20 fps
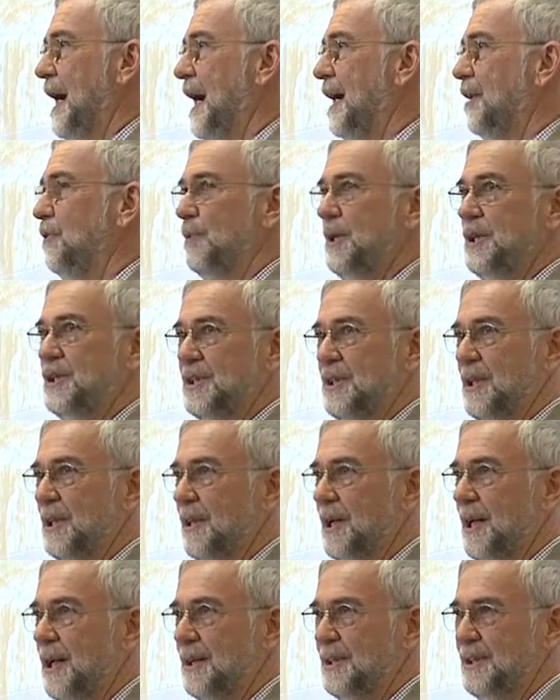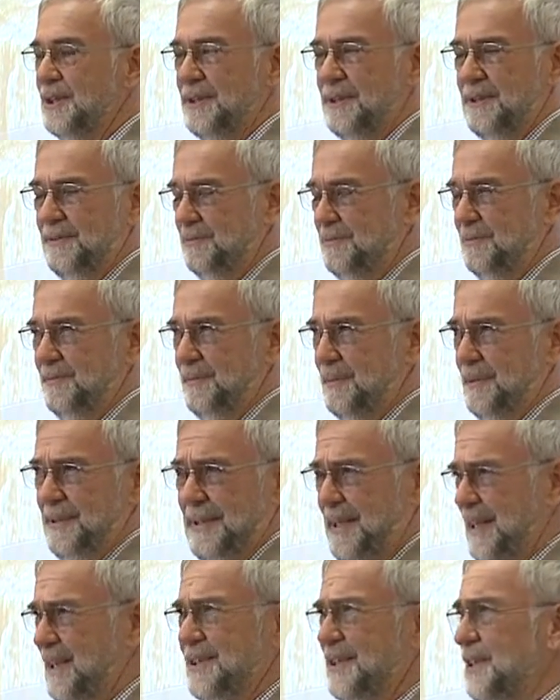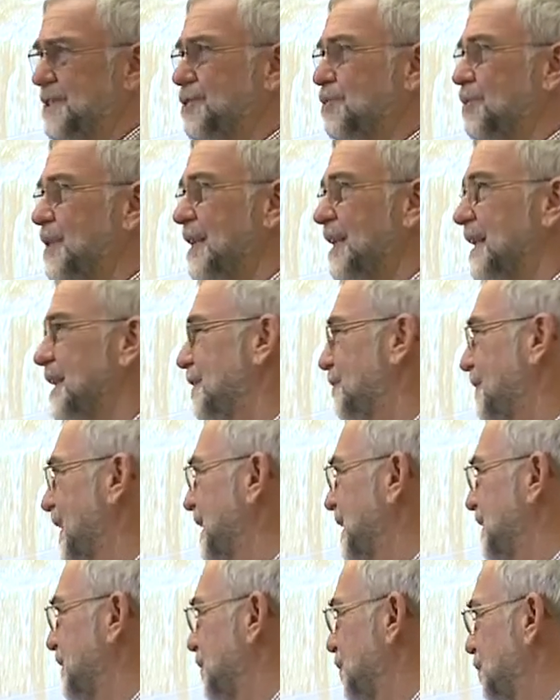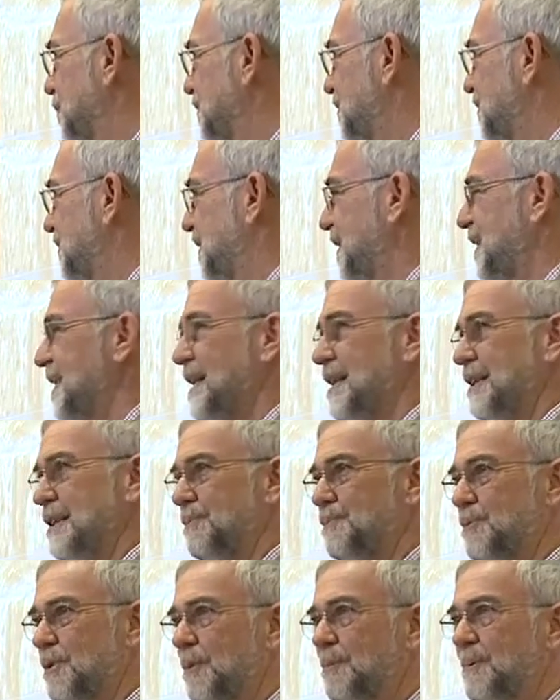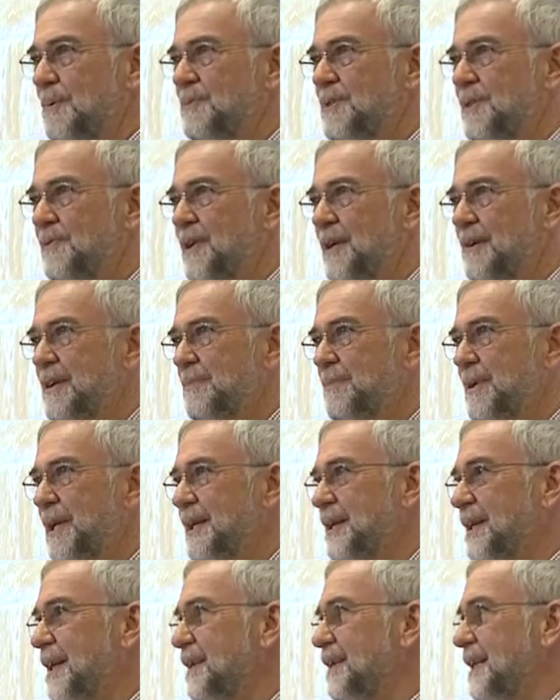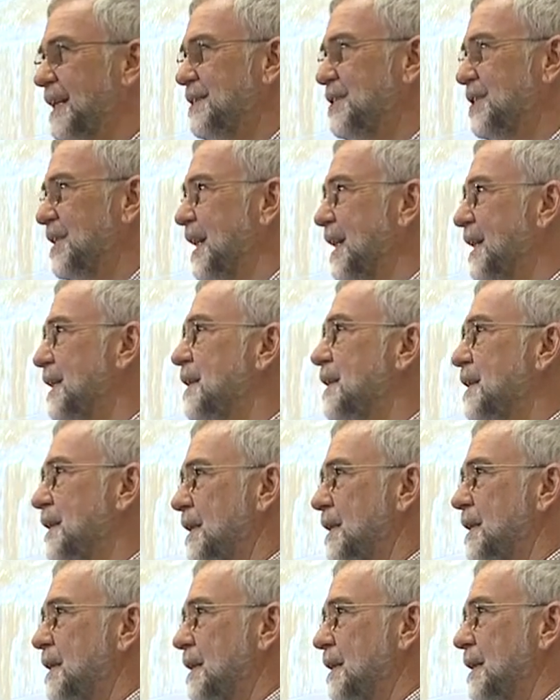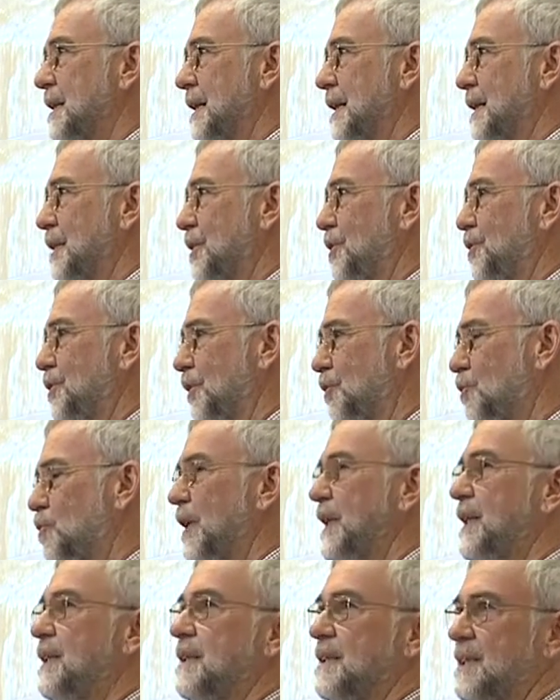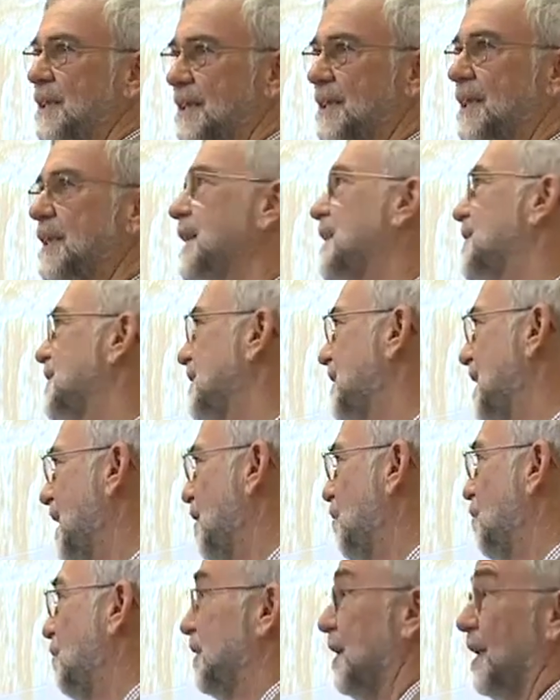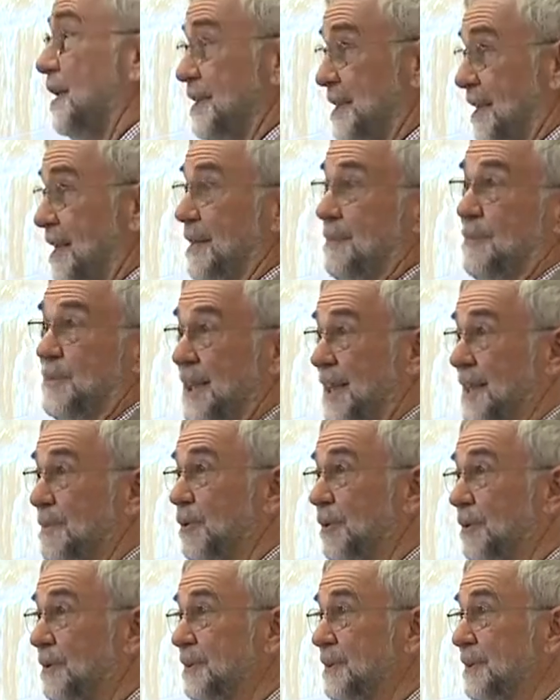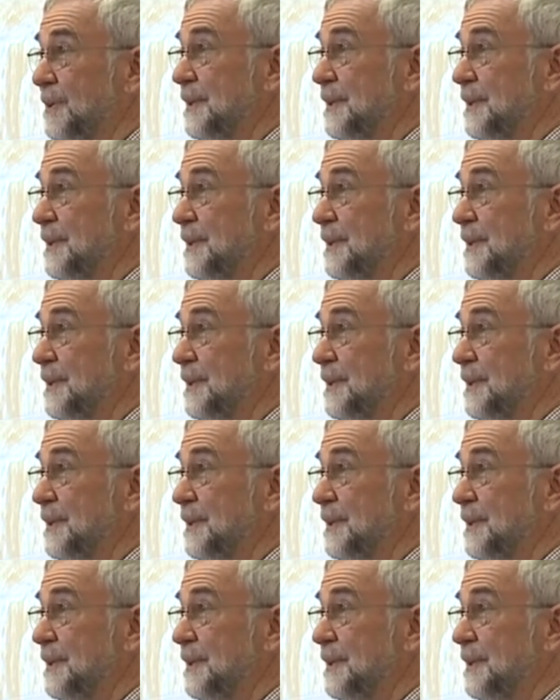And we still ask, is this really of any use? The problems are very big, and they say, the Quaker dinner is now on our timetable.